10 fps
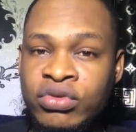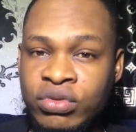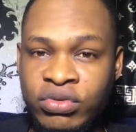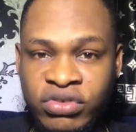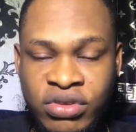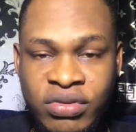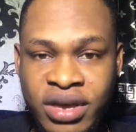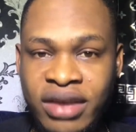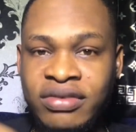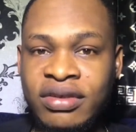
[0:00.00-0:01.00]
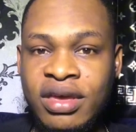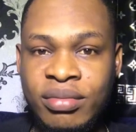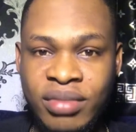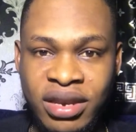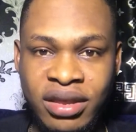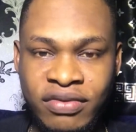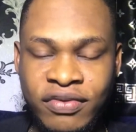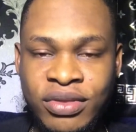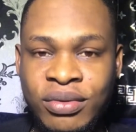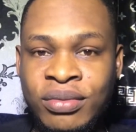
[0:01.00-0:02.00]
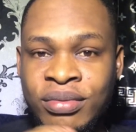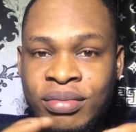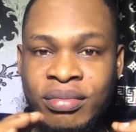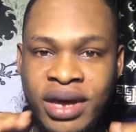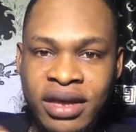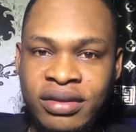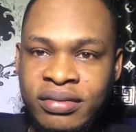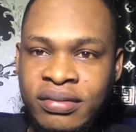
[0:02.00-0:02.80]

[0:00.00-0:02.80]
so see you guys in my next video. Bye.